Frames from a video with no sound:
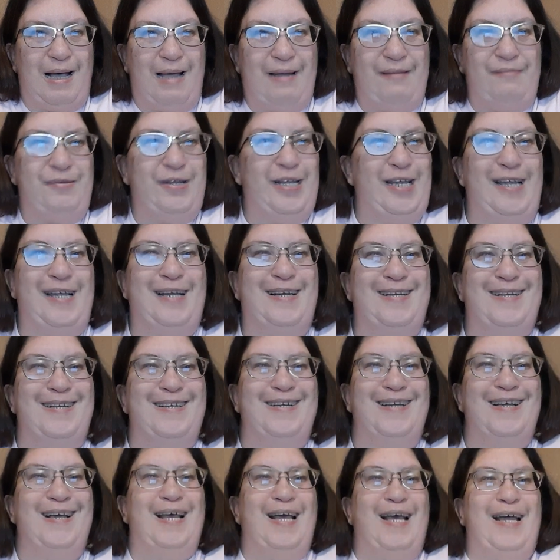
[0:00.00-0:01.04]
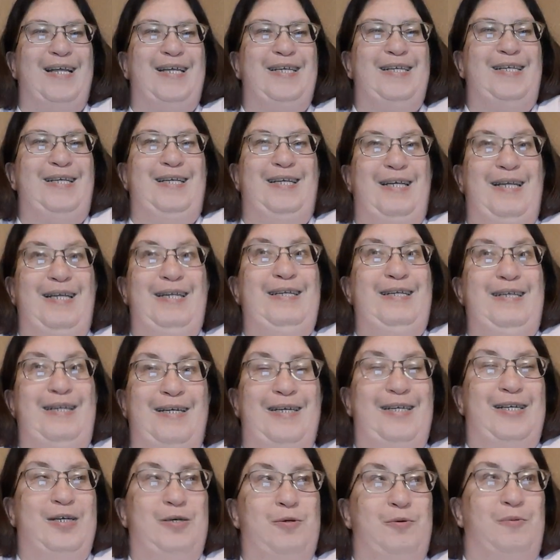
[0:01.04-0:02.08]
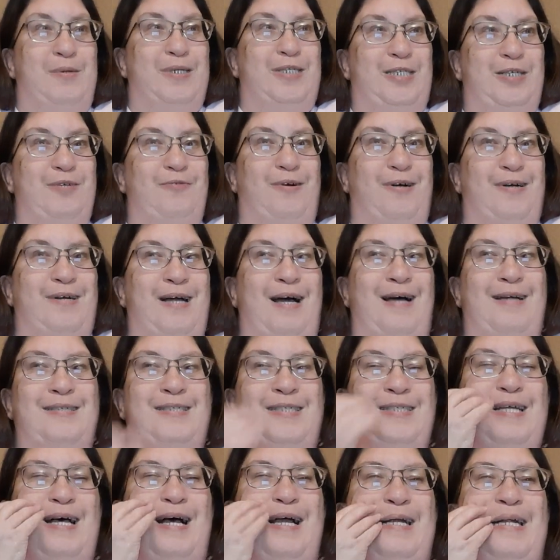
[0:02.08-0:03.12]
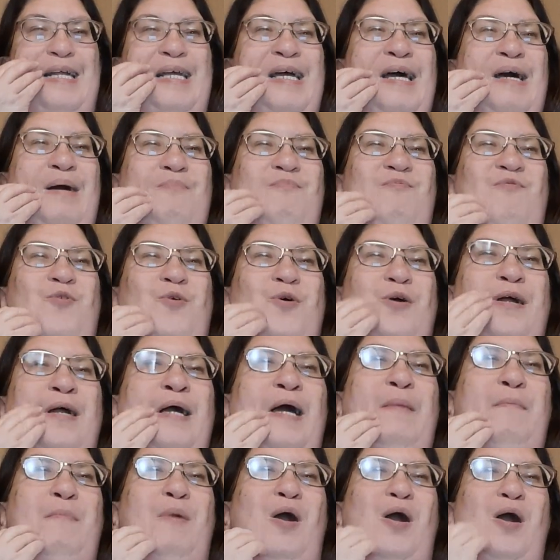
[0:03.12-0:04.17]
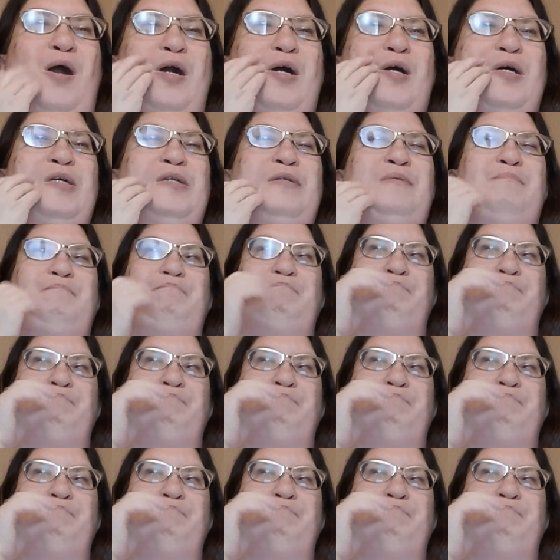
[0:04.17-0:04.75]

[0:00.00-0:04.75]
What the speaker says: I mean, you knew what you were signing up for. Come on.